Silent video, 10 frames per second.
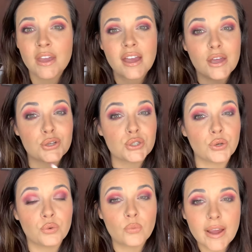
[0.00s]
in a
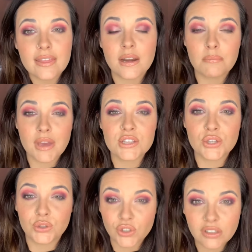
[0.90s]
certain way that it makes it
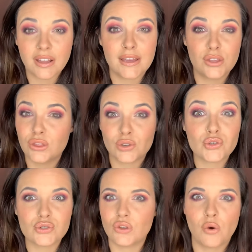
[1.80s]
look like there's
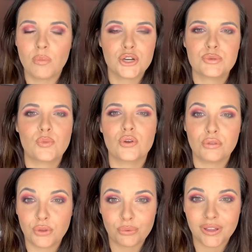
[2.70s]
so much more
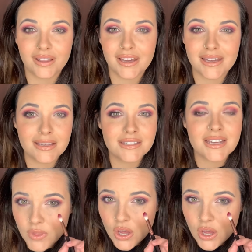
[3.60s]
than there really is.